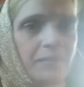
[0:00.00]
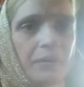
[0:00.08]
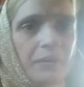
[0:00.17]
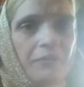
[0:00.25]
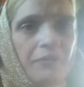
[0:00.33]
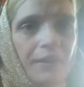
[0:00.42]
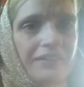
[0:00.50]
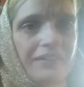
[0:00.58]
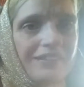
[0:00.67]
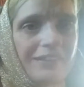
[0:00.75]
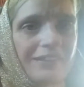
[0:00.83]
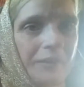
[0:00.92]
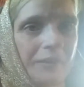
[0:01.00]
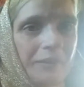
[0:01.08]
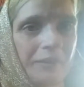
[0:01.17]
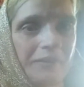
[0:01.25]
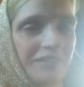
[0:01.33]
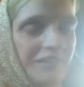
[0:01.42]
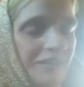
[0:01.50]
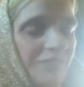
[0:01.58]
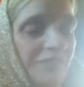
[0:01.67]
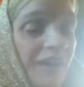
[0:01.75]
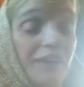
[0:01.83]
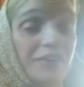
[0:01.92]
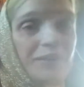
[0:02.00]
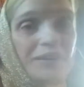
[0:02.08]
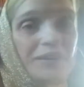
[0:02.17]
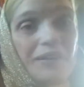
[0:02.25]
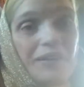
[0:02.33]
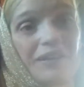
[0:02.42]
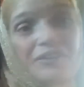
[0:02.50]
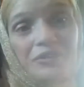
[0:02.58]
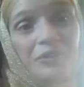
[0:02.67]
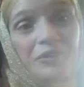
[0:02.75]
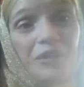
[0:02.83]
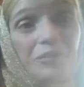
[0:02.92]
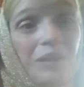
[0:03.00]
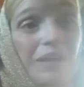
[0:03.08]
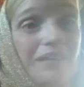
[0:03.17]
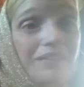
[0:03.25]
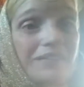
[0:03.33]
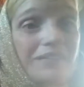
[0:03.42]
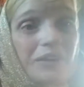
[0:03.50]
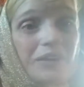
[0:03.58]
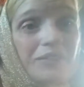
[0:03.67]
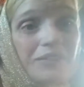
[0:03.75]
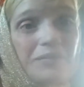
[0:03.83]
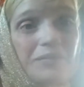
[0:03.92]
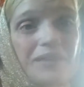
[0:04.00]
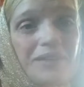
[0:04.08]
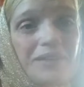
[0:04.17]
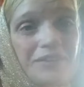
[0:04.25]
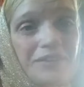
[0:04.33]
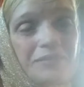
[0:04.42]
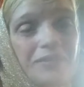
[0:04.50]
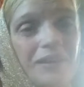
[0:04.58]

of our pants anyway on this stuff. I do anyway. I do it all raw, and whatever comes out of it comes